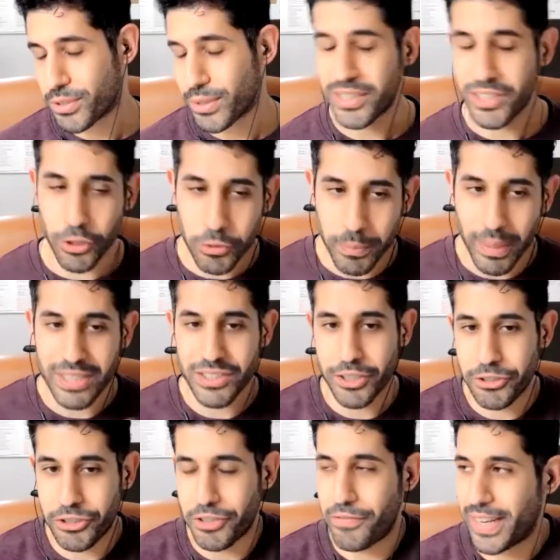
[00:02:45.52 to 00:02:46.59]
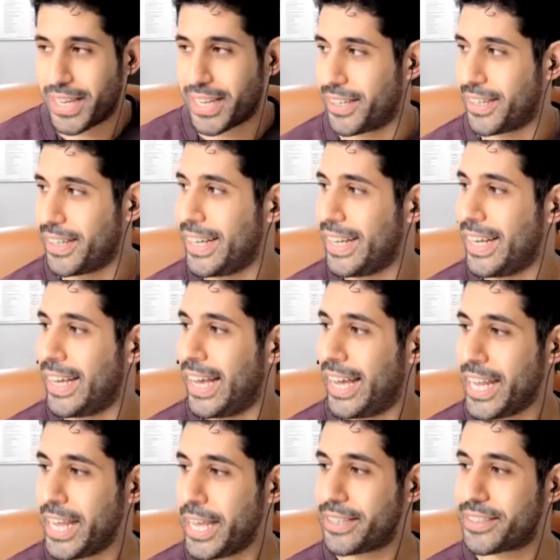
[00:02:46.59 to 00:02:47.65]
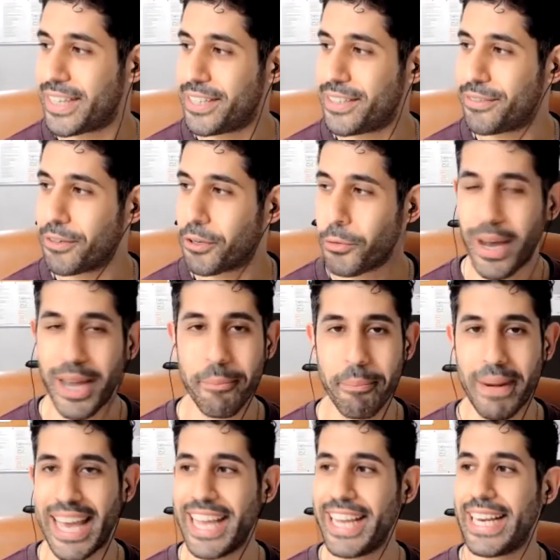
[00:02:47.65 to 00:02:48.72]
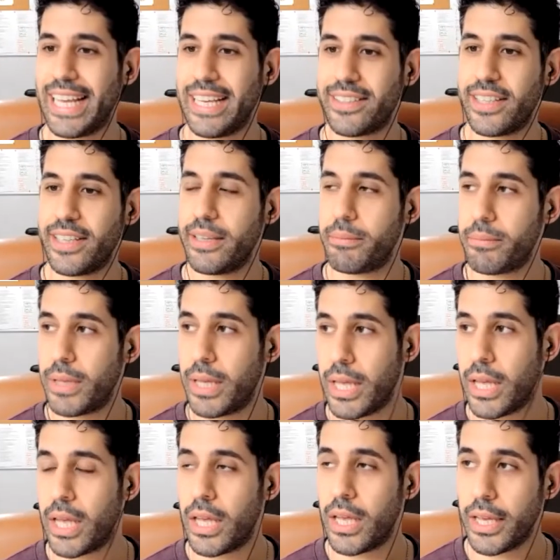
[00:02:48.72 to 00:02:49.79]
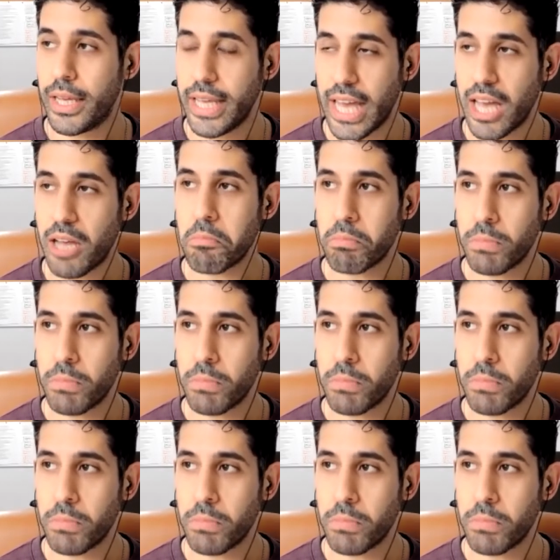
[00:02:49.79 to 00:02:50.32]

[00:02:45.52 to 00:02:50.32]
I told my associate vicar, and he said quite plainly, he said, yeah,